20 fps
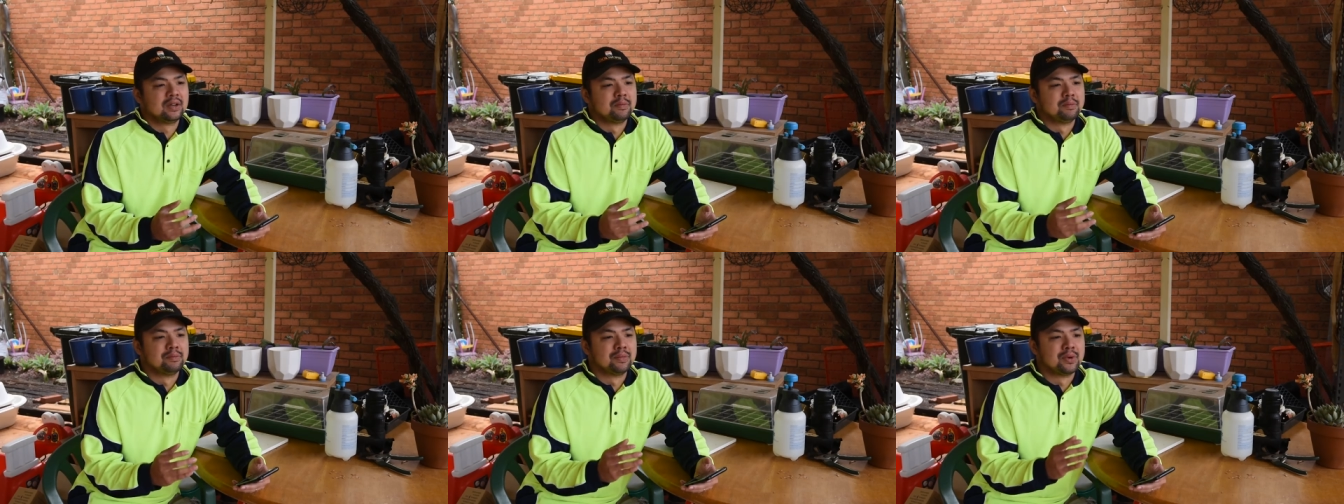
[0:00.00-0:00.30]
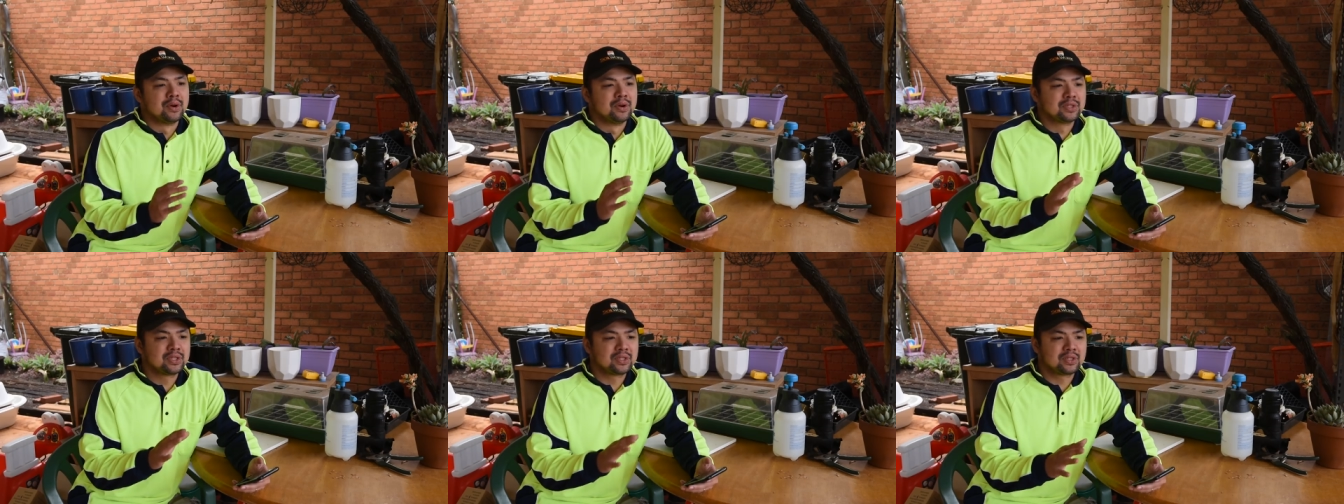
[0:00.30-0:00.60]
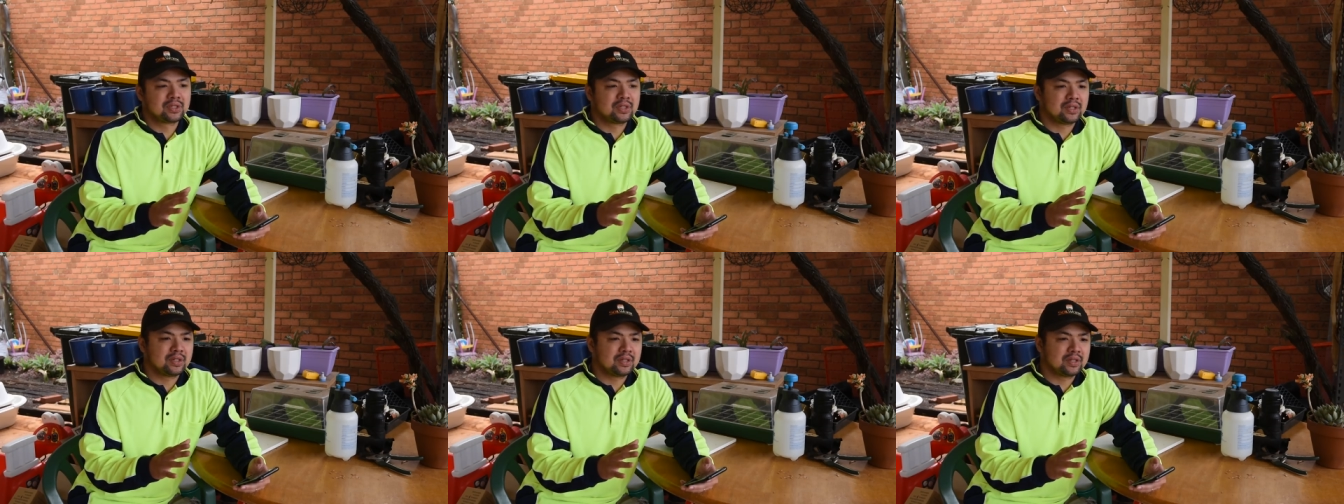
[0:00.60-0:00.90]

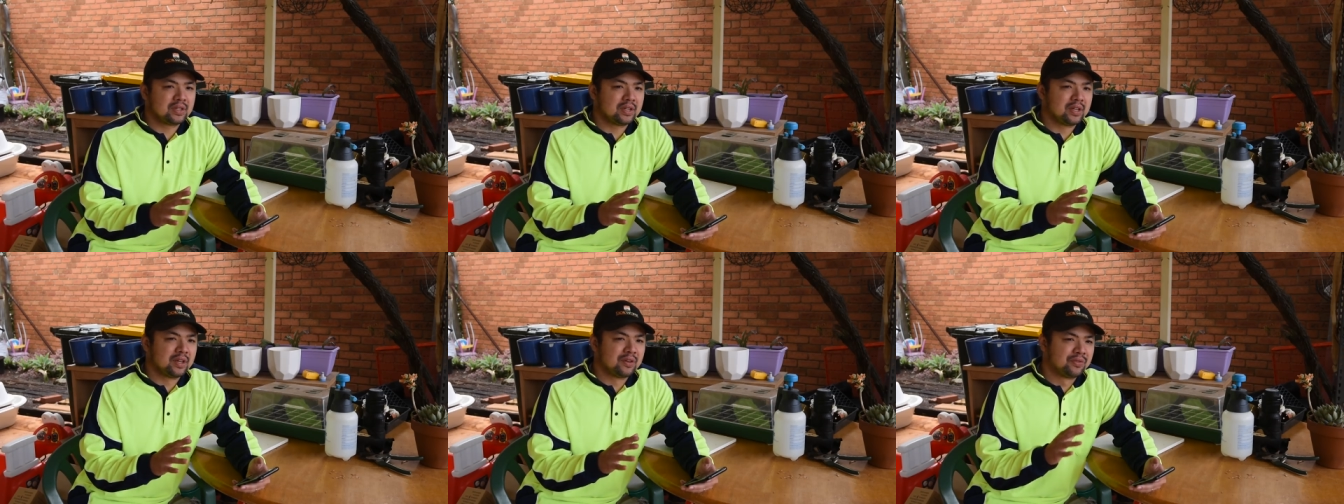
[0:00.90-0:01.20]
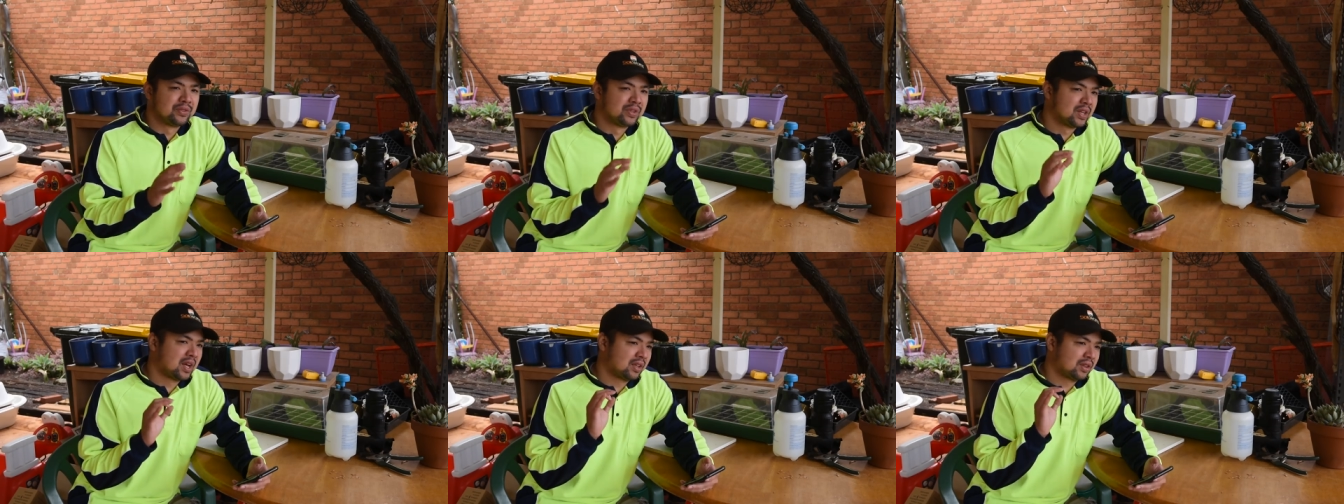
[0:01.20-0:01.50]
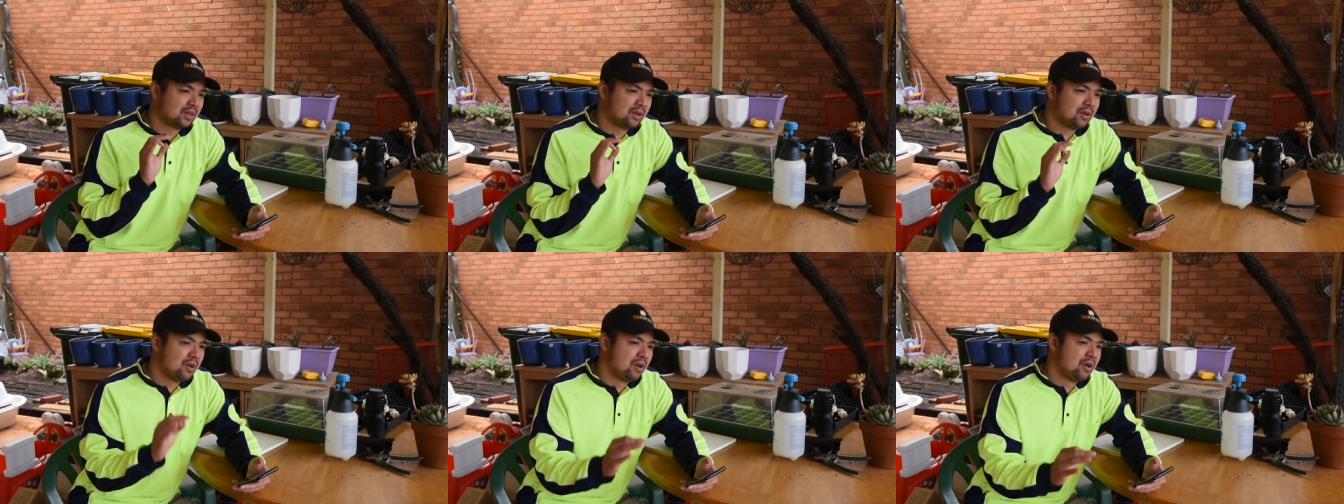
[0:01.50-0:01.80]
most, if
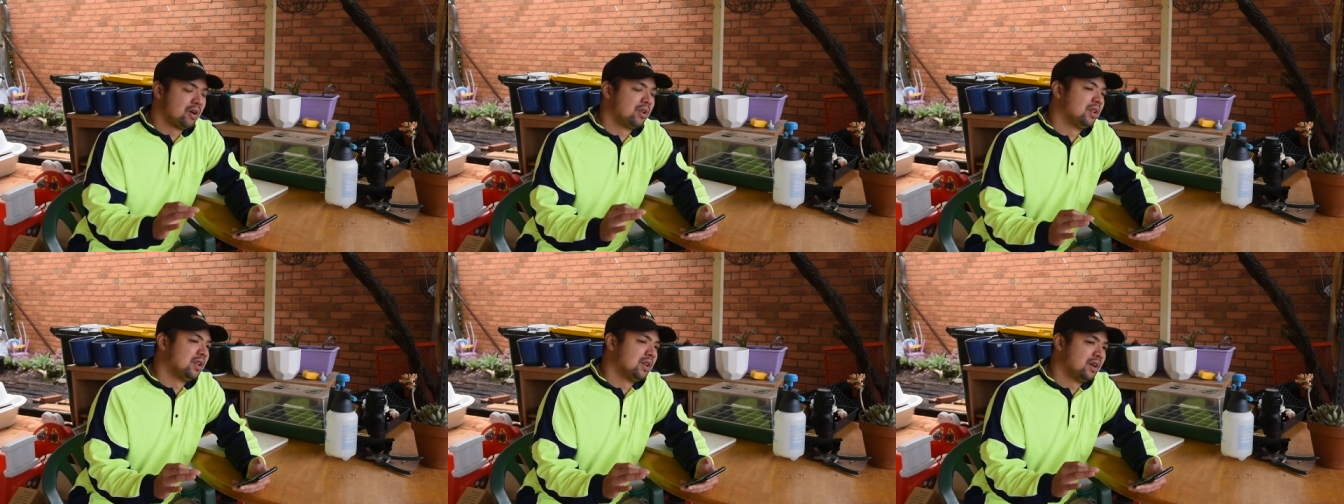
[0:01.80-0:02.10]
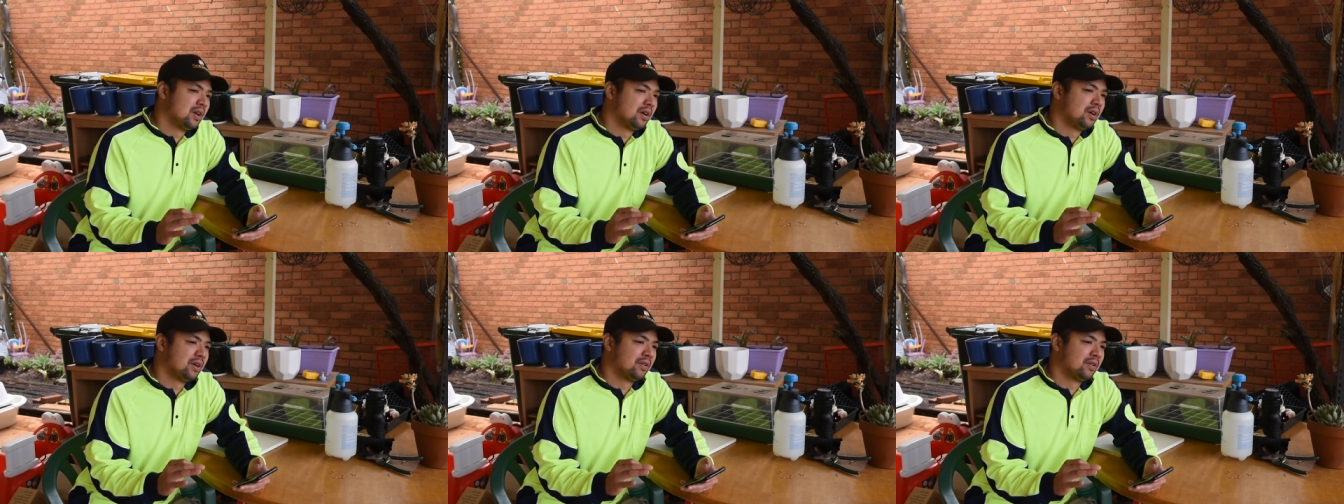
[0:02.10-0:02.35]
not all,